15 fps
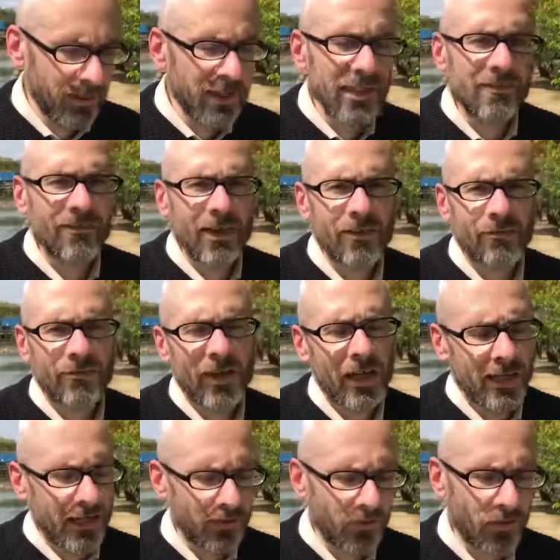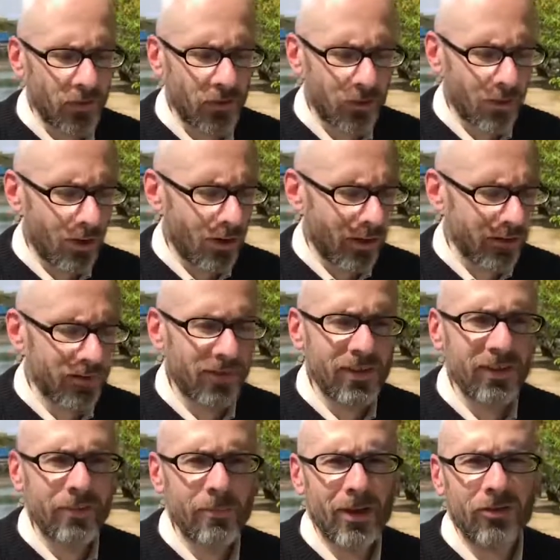that even if, against all
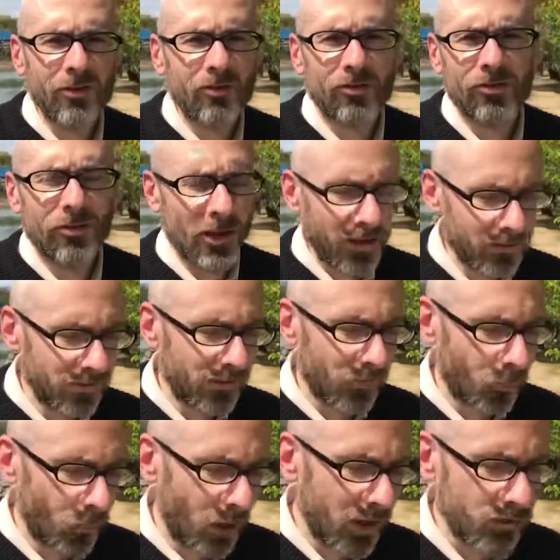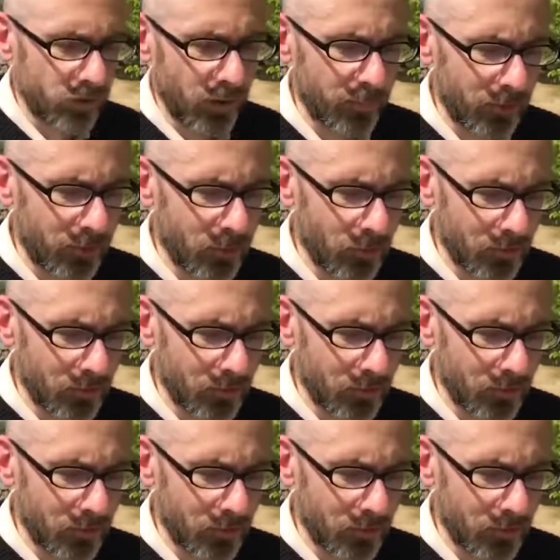odds, this message does wash up